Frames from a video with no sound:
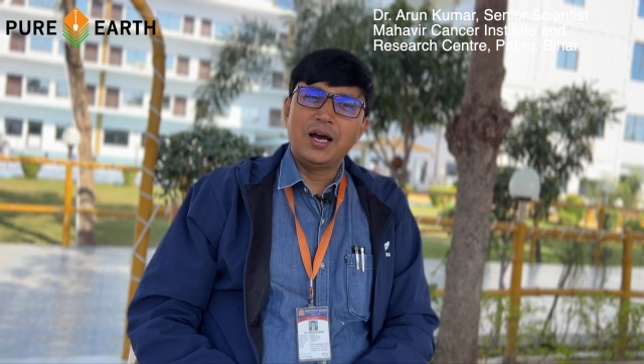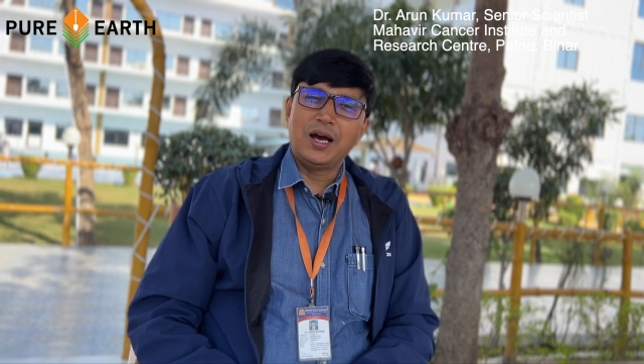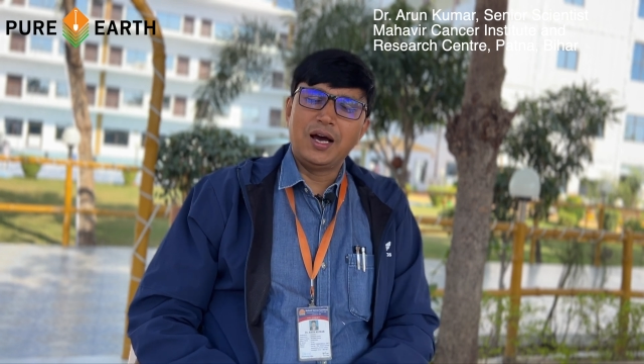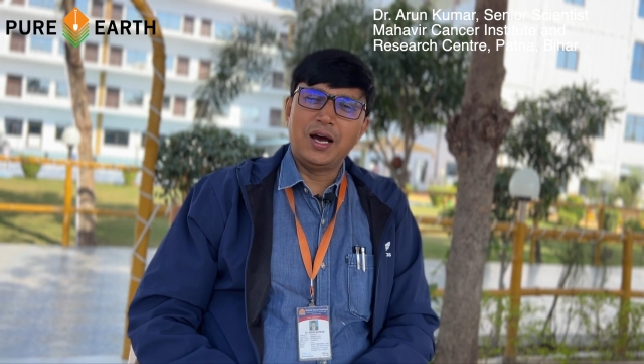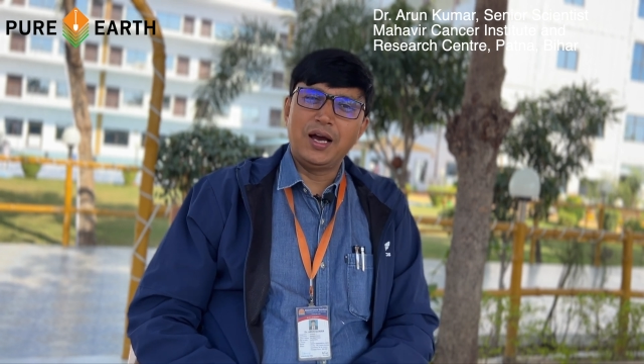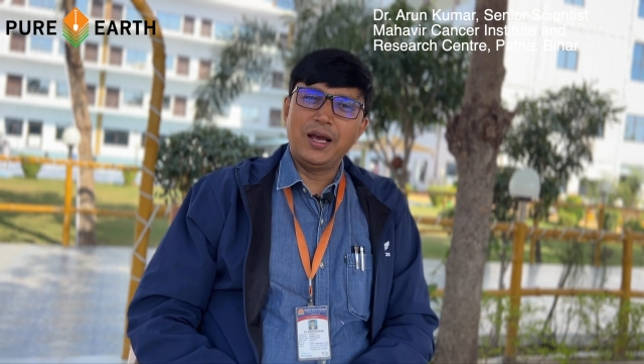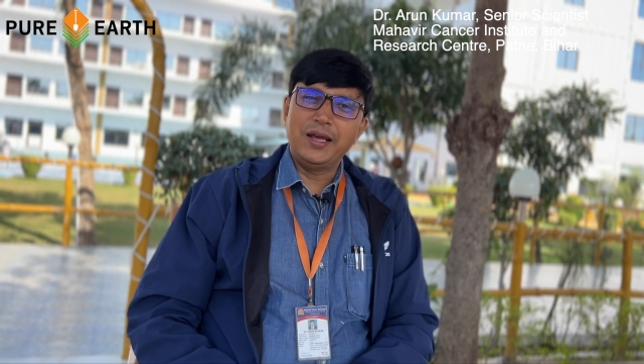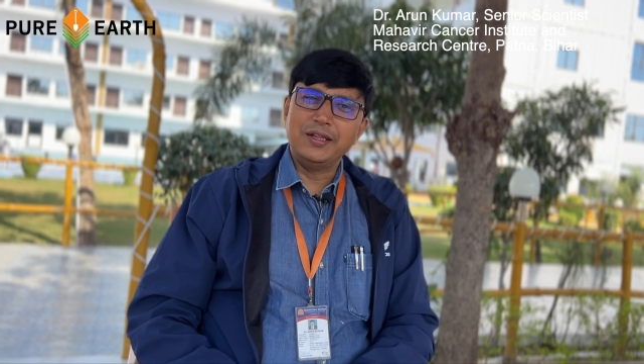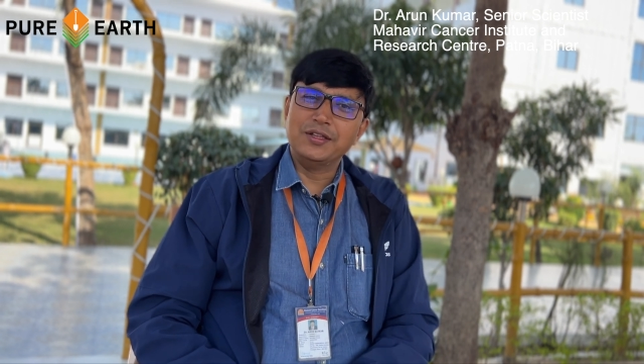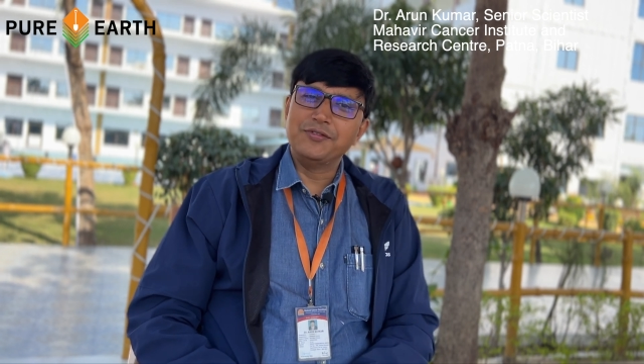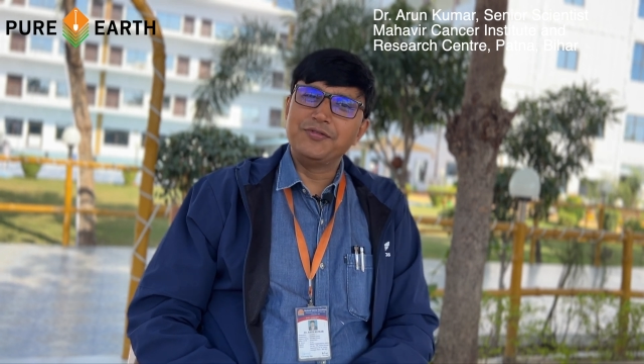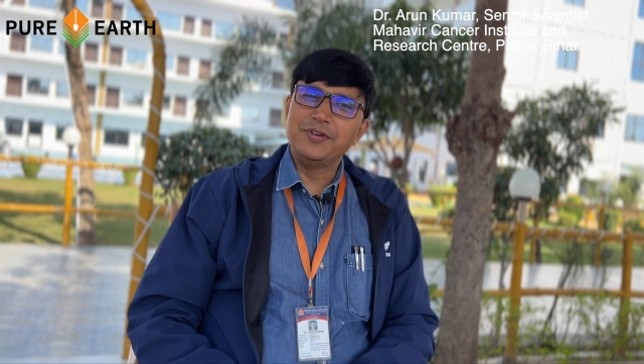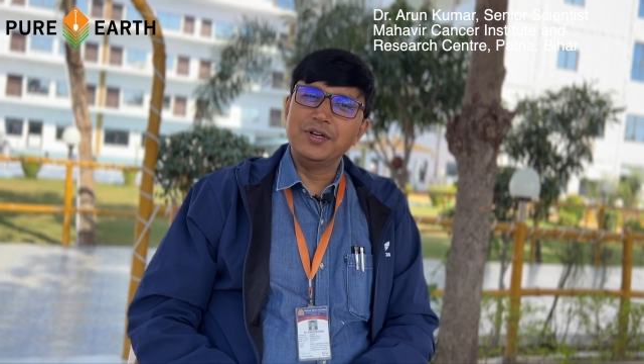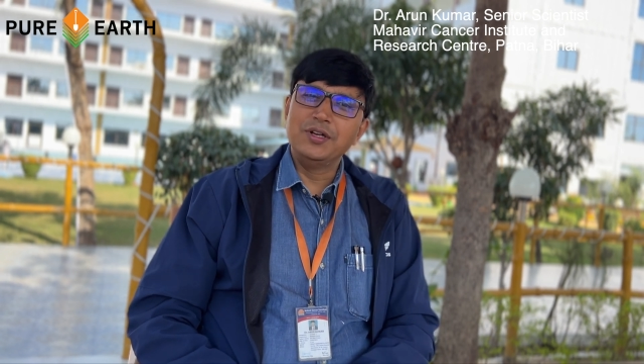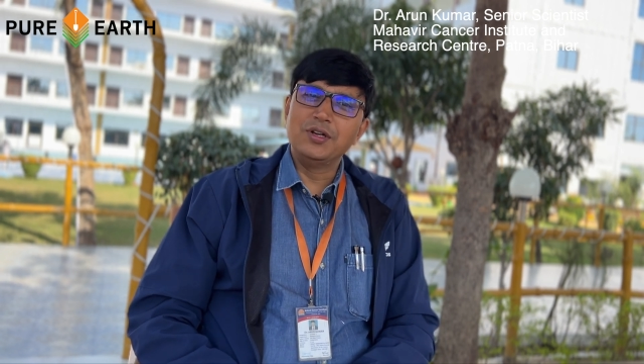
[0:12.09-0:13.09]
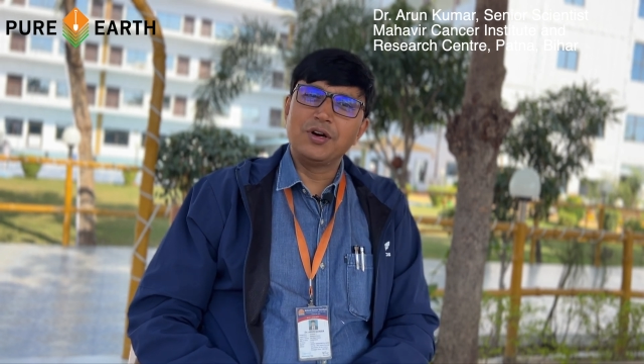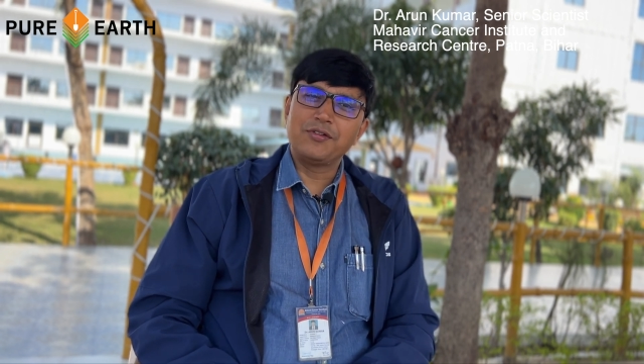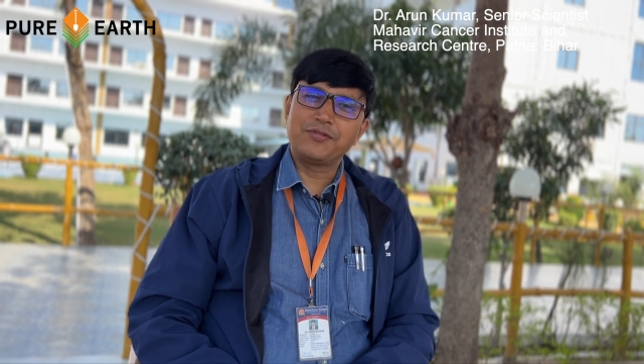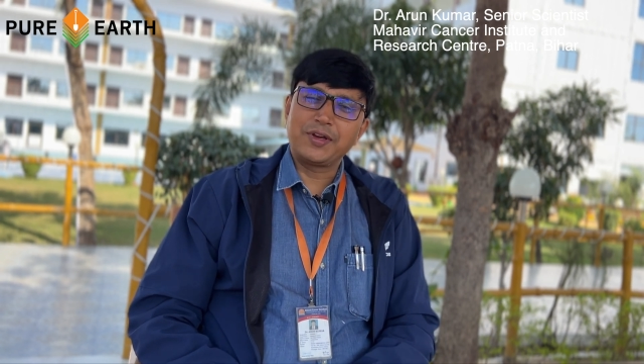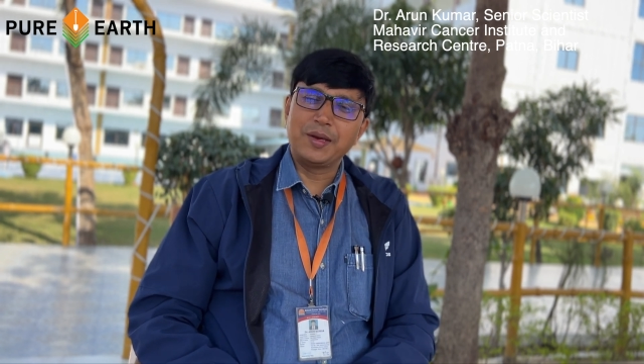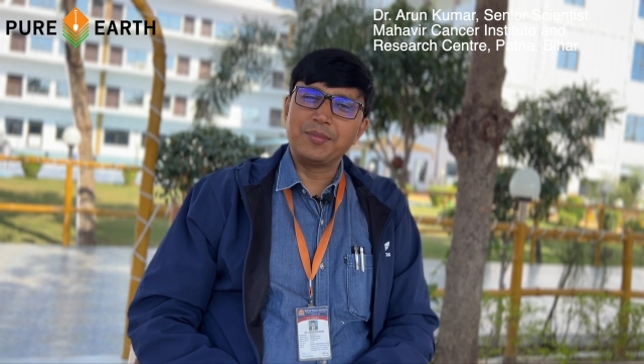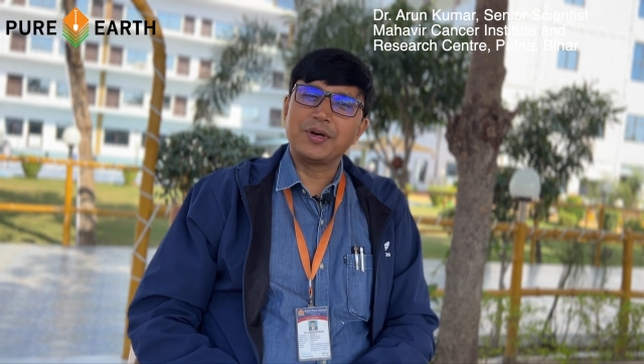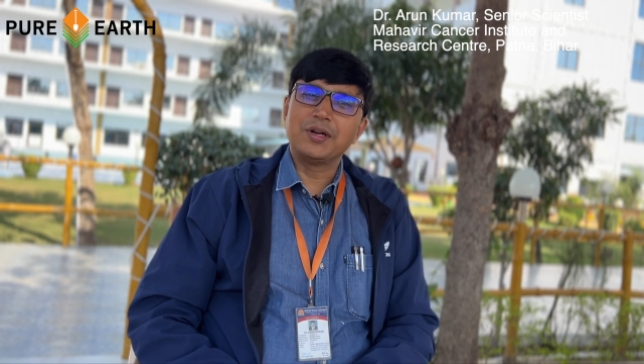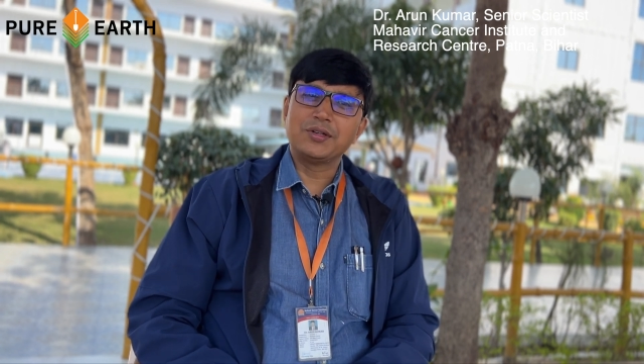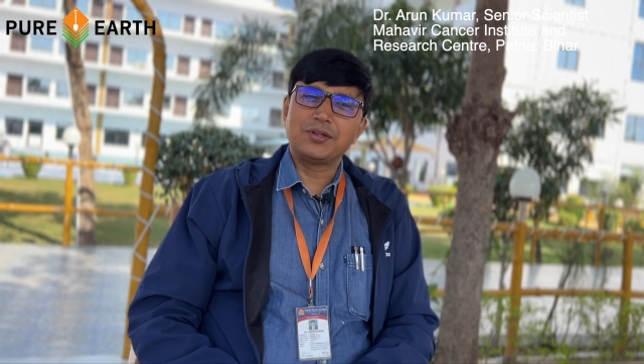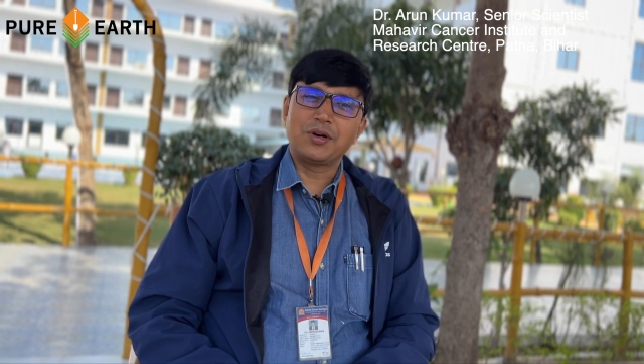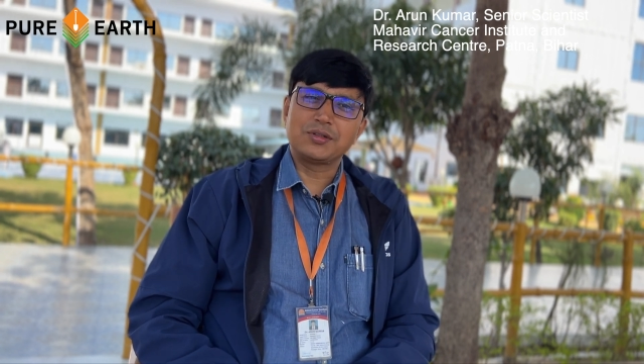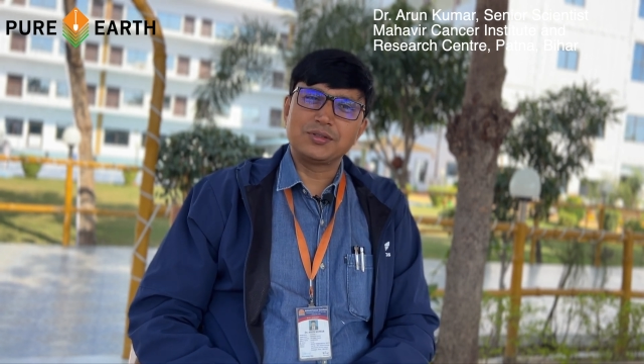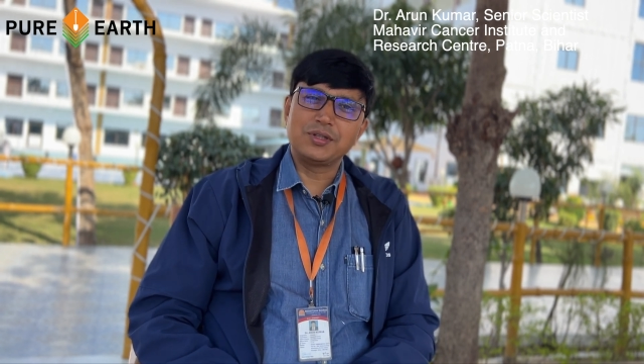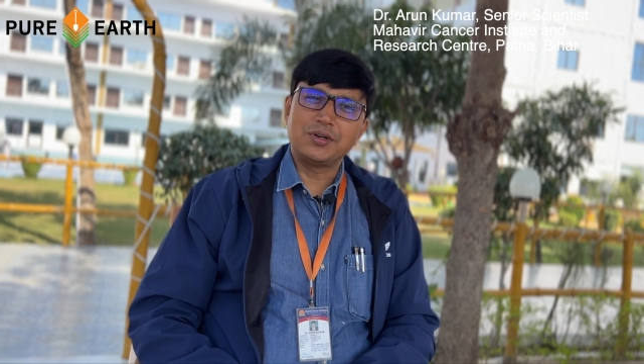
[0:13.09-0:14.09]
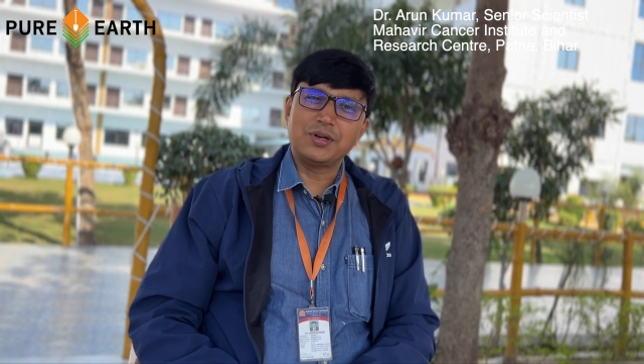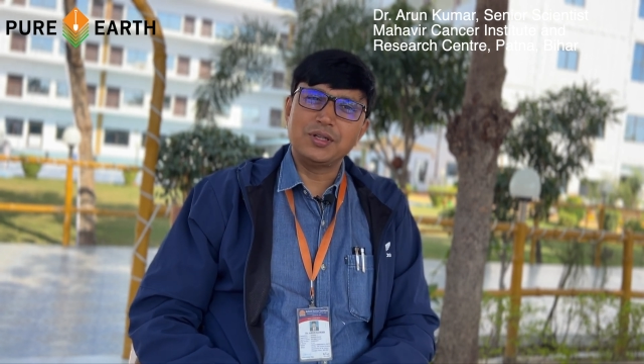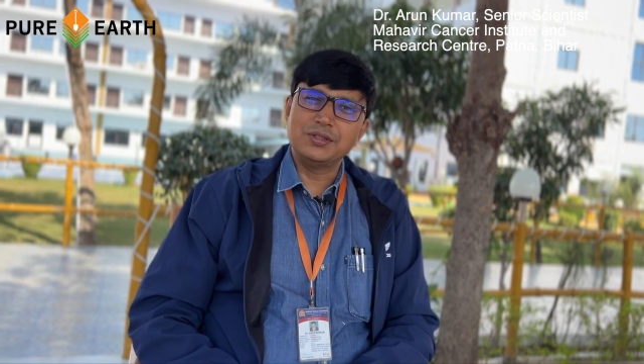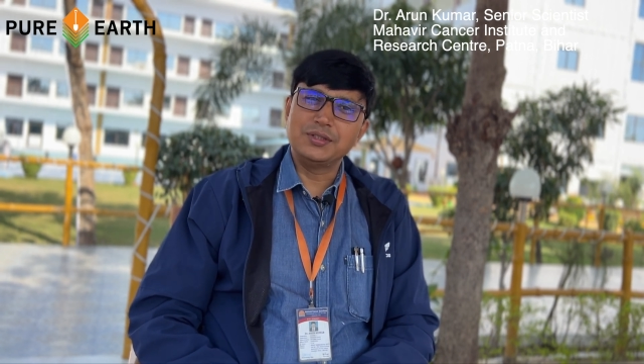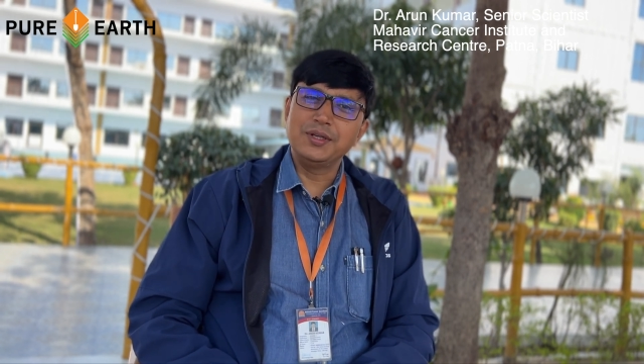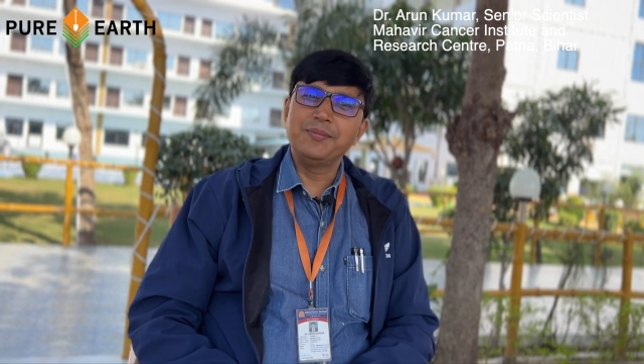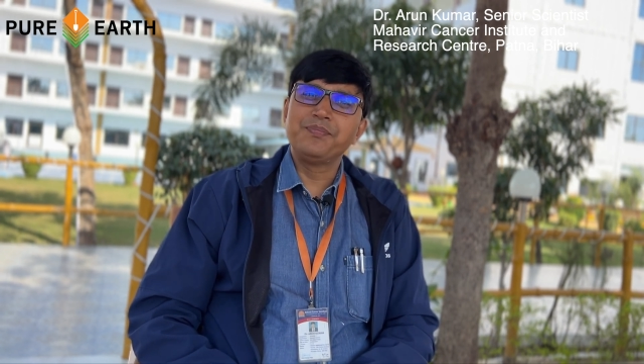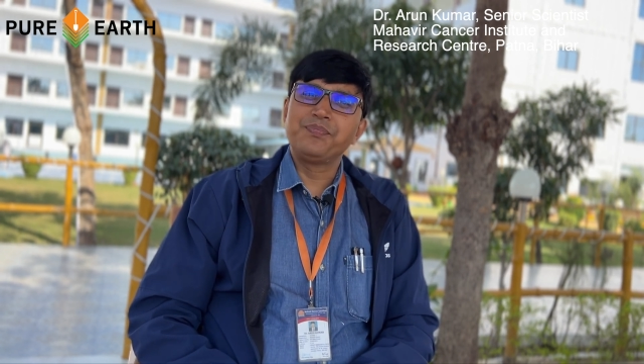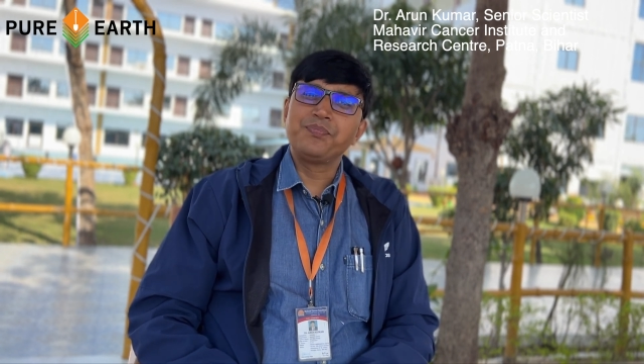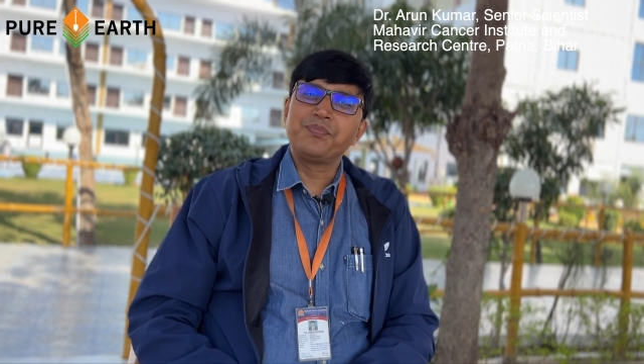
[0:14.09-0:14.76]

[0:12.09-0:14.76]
uh, in the field of chemical toxicology,